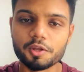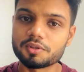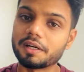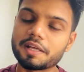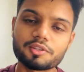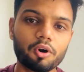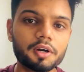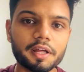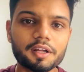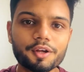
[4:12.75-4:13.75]
That day is a
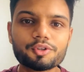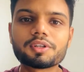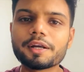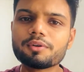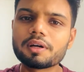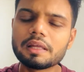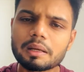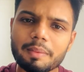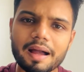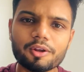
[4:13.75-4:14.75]
holiday. So try to clear a
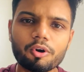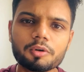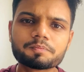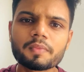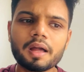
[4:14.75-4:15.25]
backlog.